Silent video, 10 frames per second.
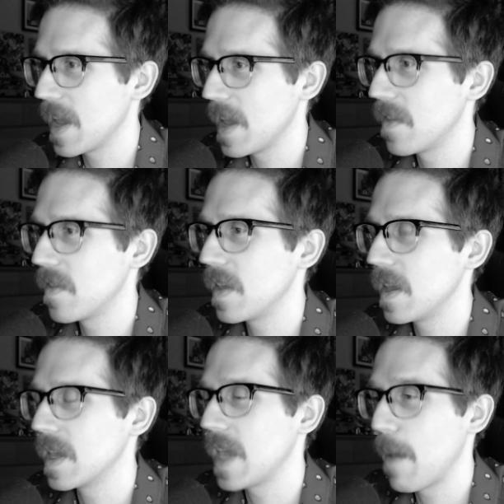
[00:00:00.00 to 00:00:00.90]
in
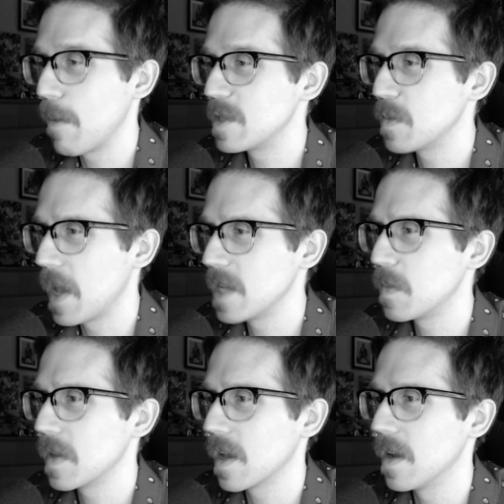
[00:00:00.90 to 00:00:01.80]
the gaming space,
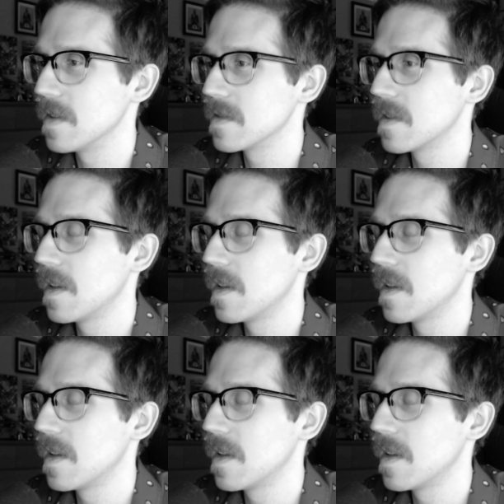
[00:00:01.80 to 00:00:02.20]
because